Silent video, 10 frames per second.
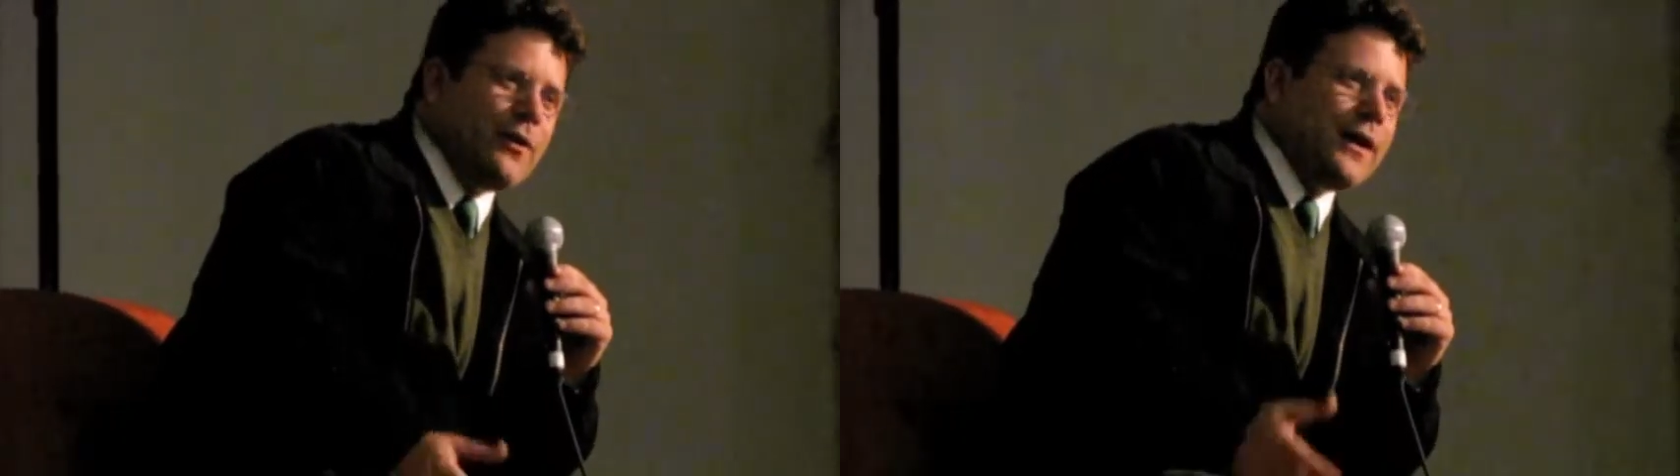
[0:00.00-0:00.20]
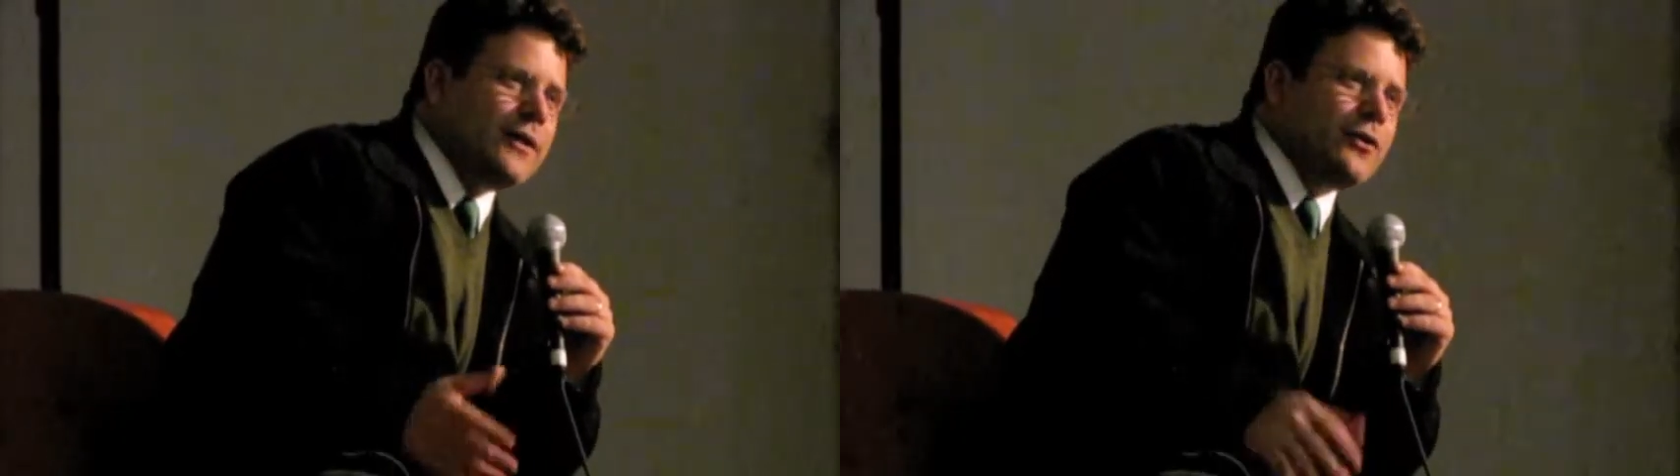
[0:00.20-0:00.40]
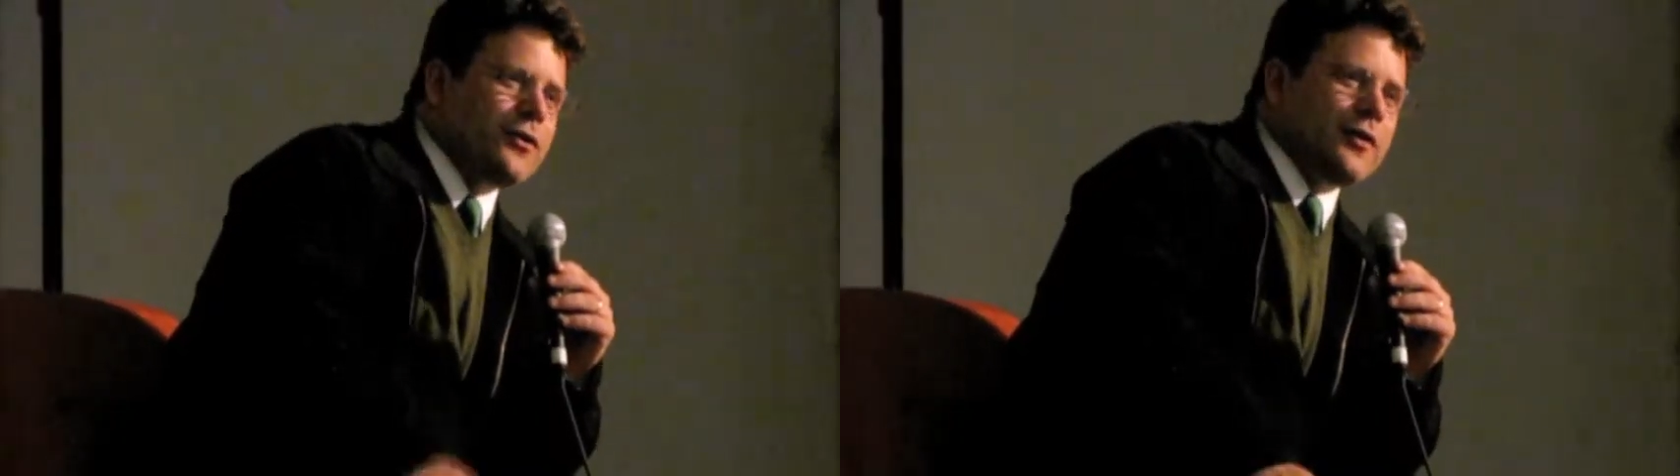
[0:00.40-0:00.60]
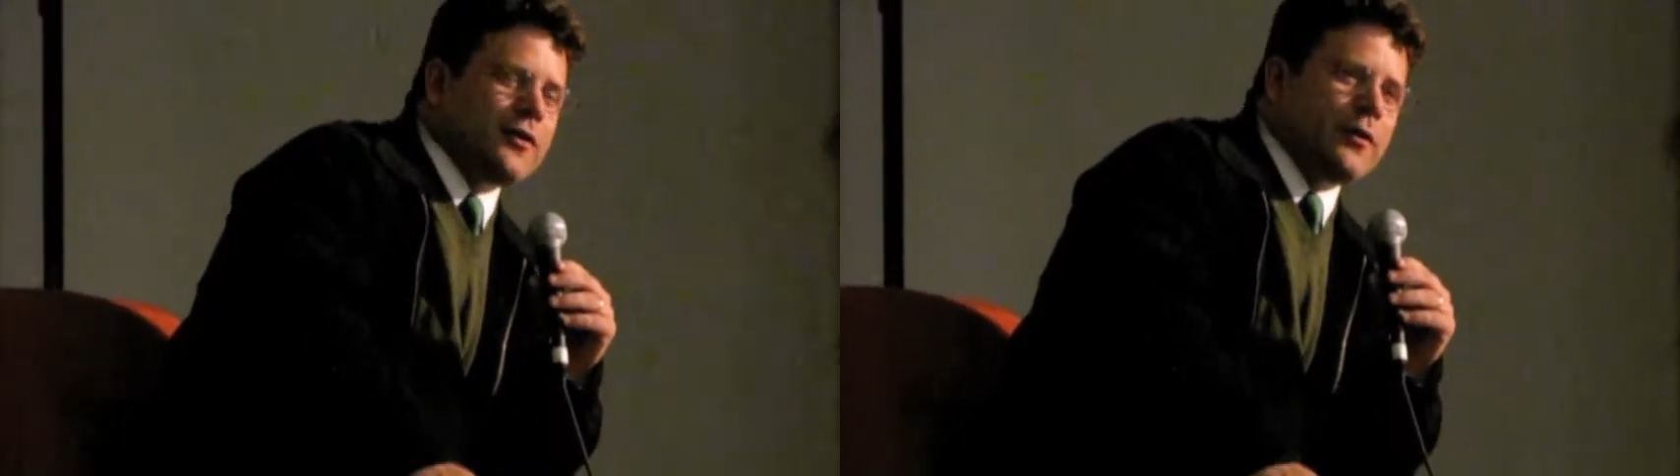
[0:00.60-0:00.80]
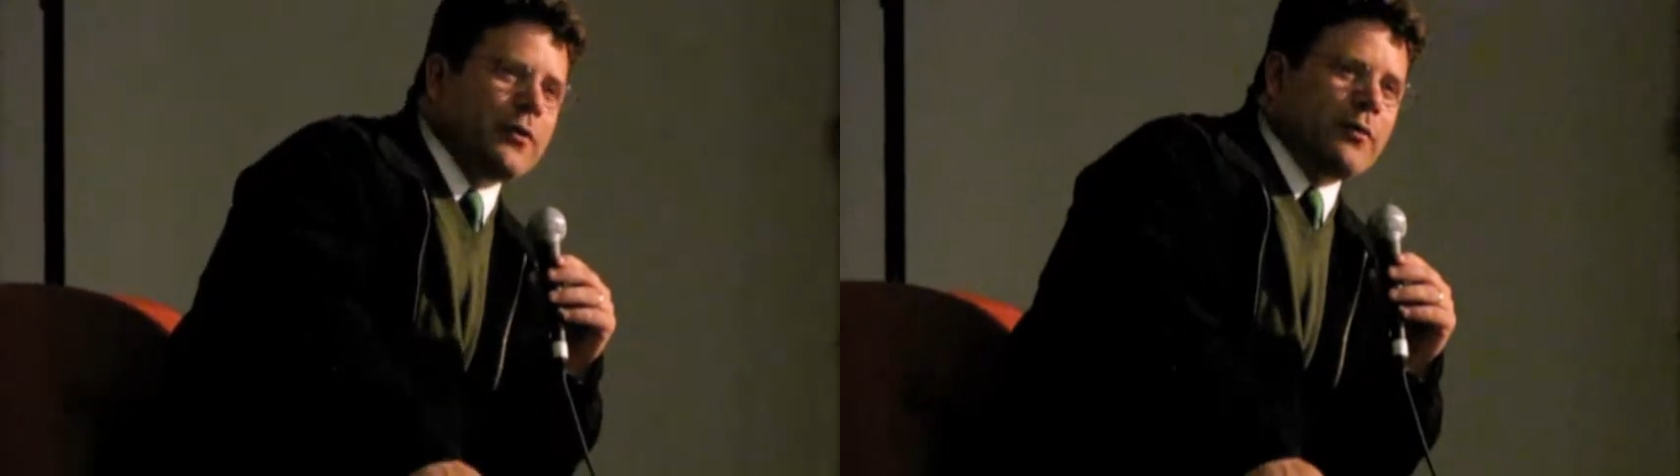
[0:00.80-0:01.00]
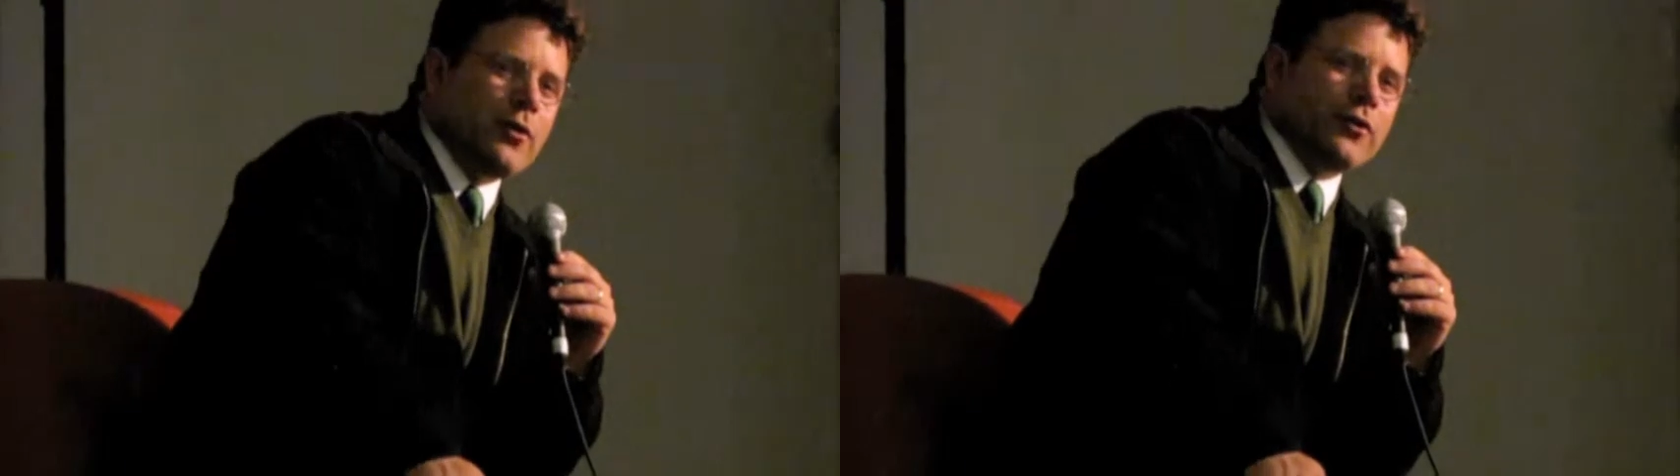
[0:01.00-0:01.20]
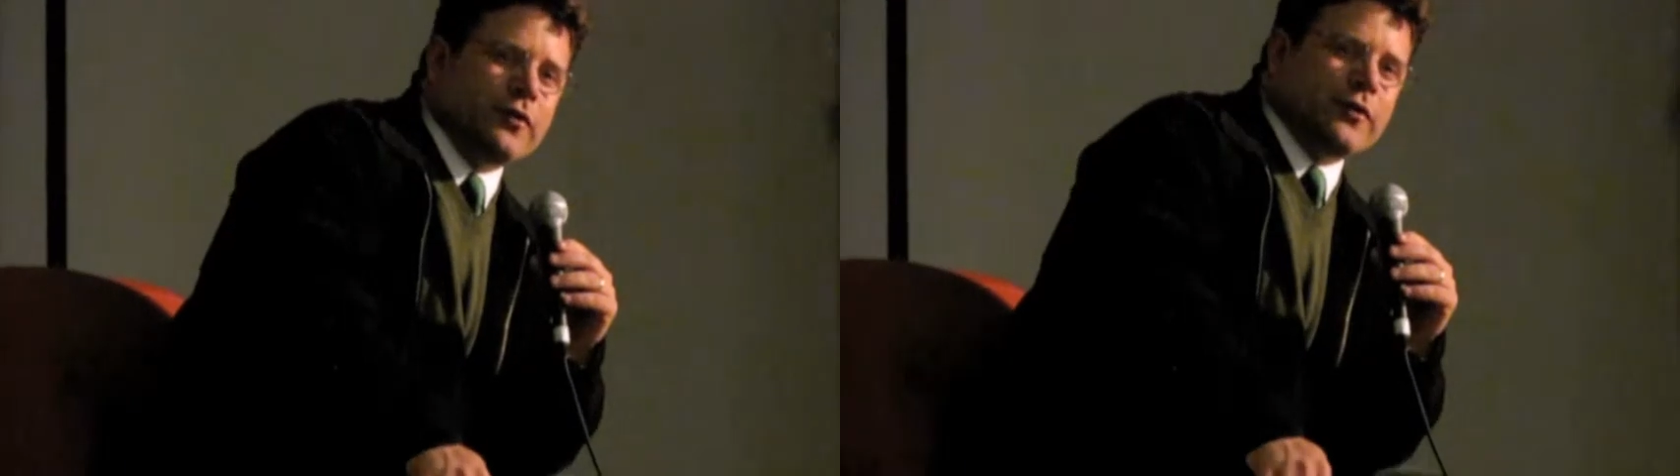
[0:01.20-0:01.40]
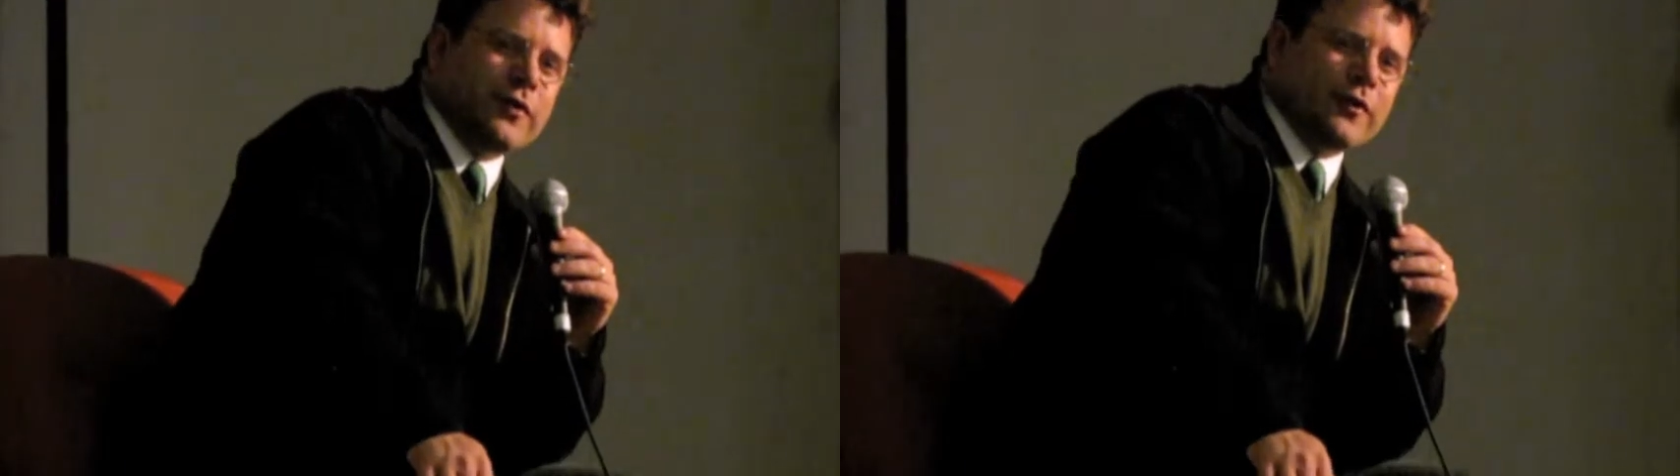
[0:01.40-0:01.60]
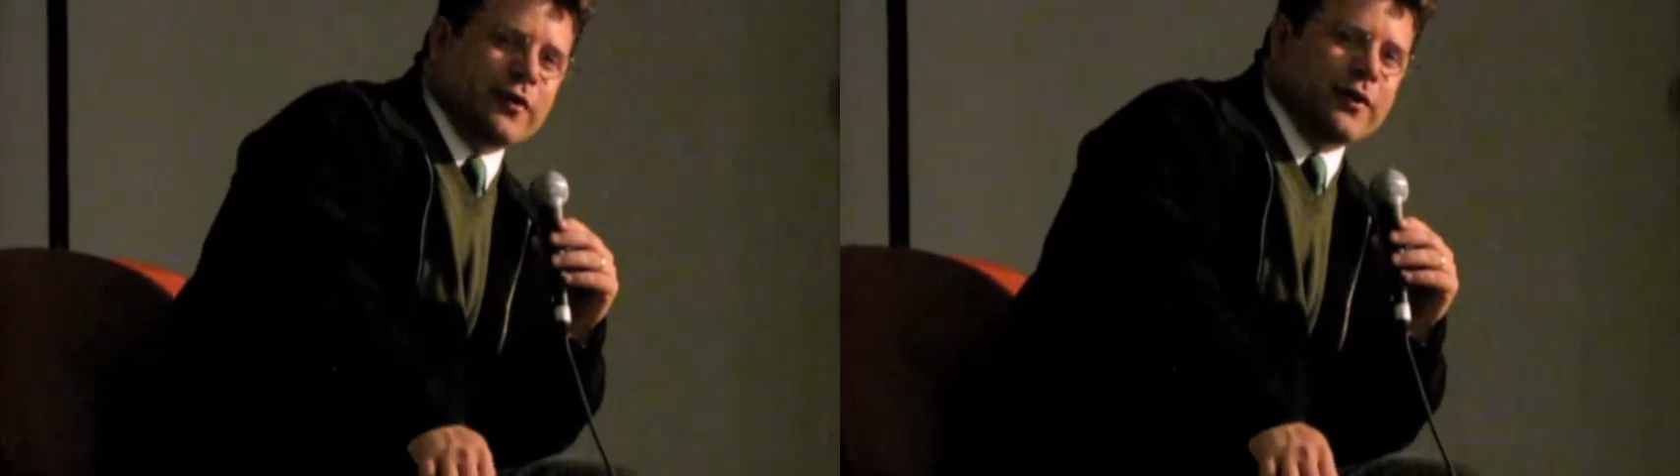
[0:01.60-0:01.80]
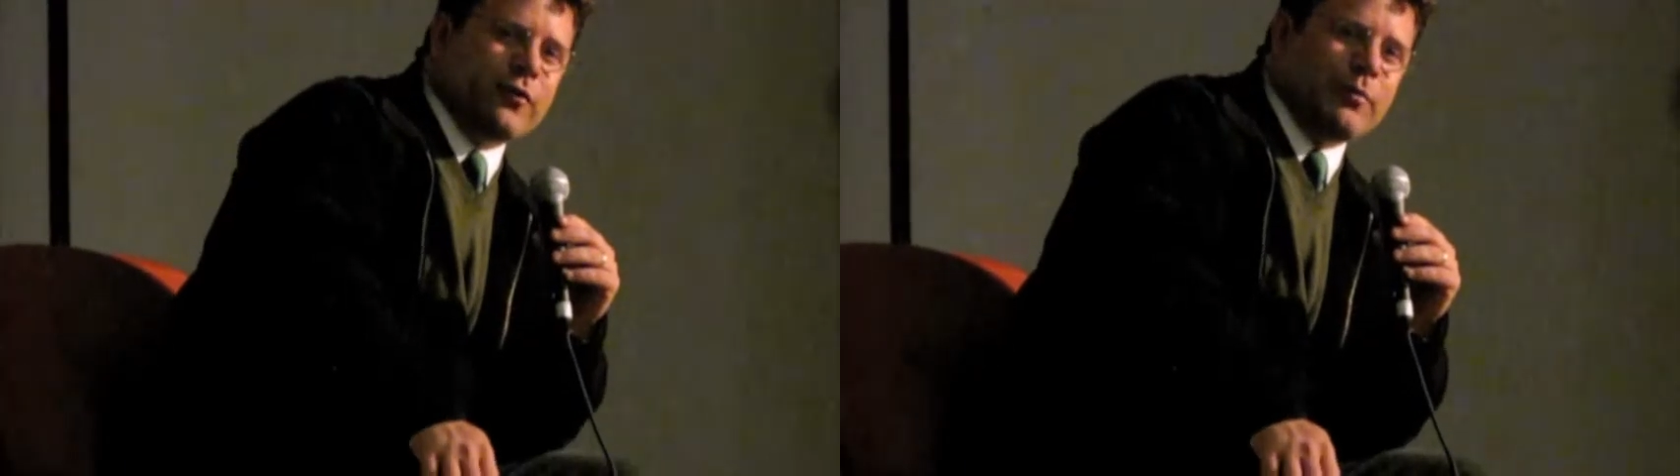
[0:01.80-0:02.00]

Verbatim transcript: I noticed that some of the most successful